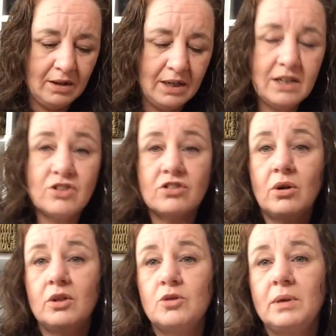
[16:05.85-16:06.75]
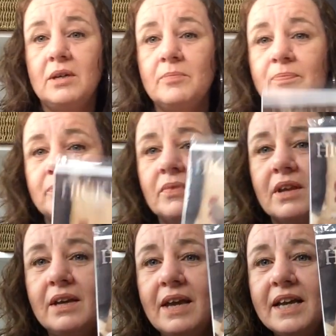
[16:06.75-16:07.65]
It's going to be
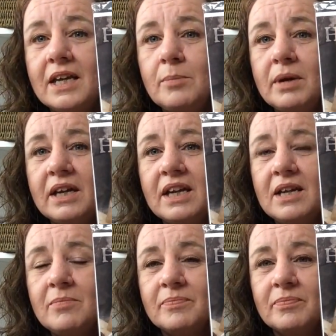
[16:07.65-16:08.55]
Hickety Pickety